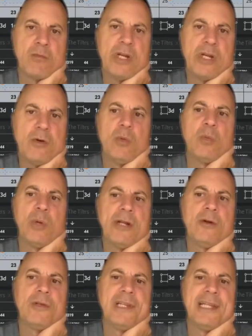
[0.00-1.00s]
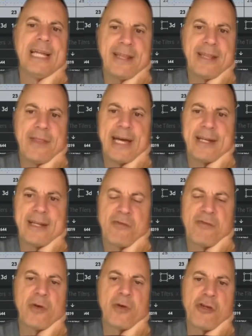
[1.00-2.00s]
And we don't like that.
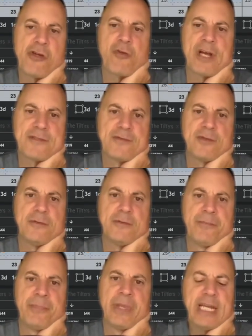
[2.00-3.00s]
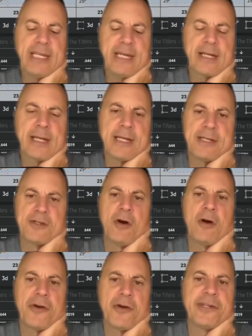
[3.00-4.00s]
It's very stressful. Trading is
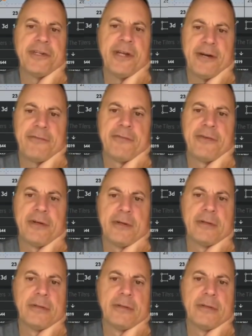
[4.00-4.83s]
hard enough.